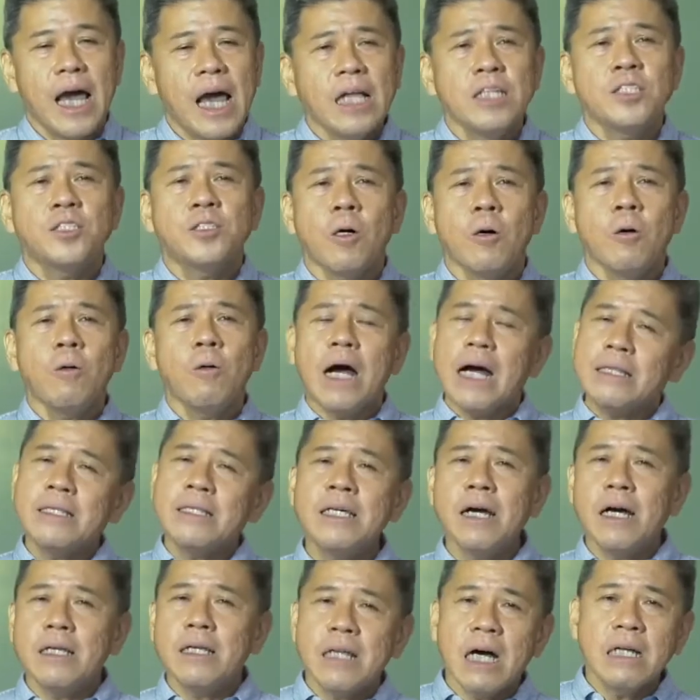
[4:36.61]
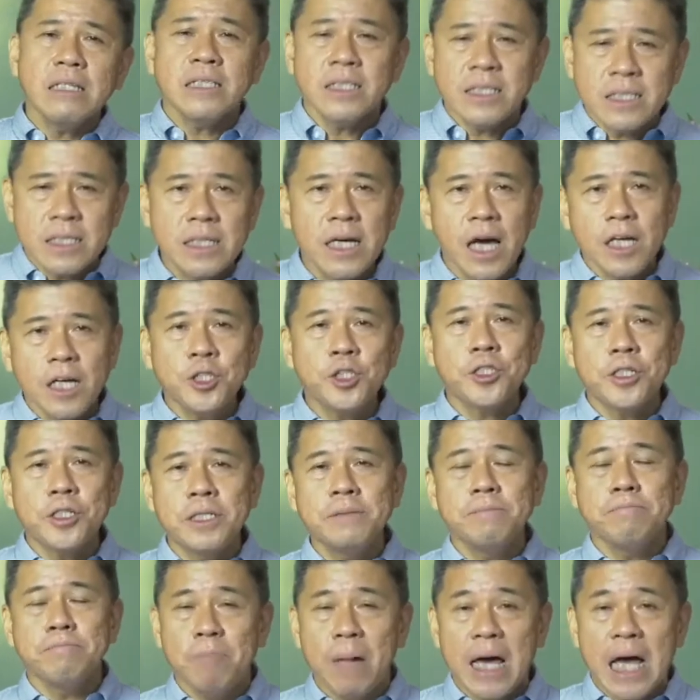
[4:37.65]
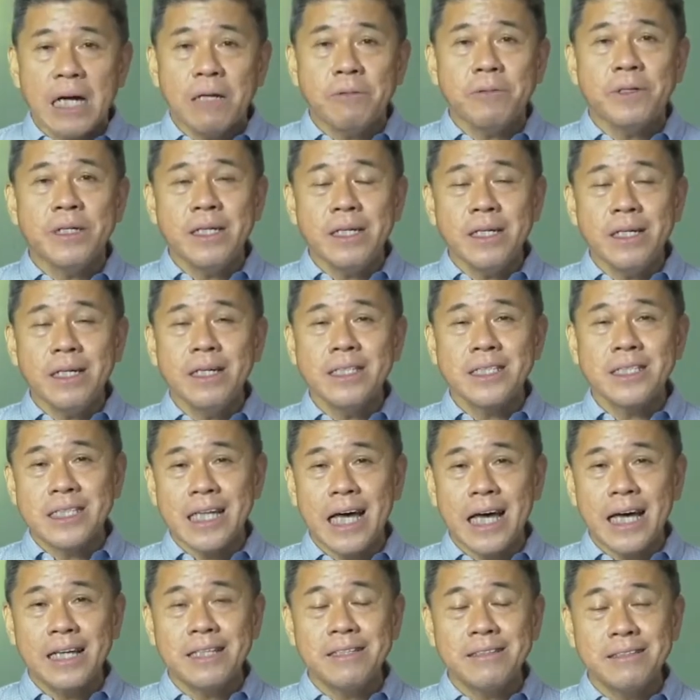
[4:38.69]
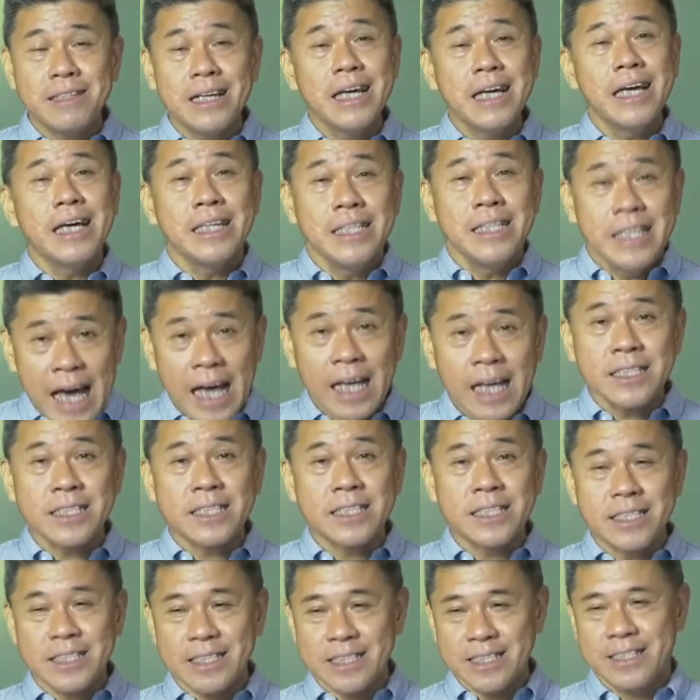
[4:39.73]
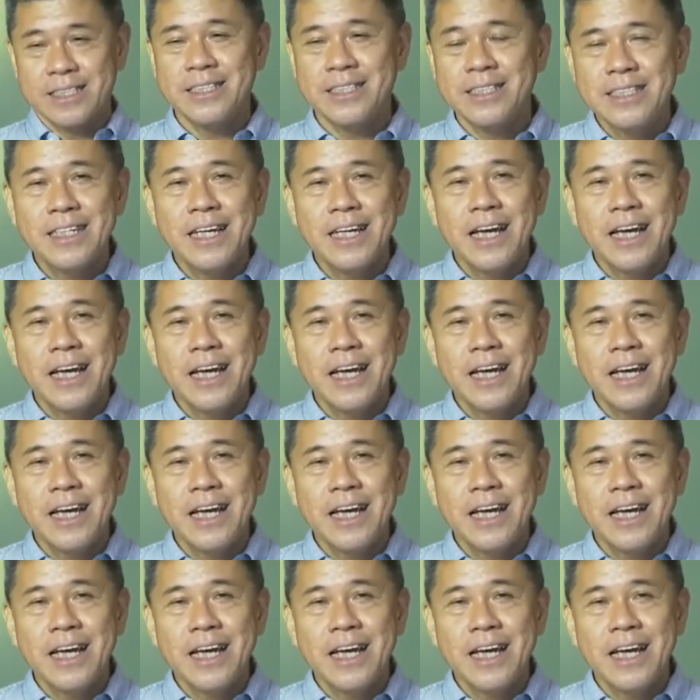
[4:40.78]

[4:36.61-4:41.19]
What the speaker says: And so at the Annunciation, Mary said yes.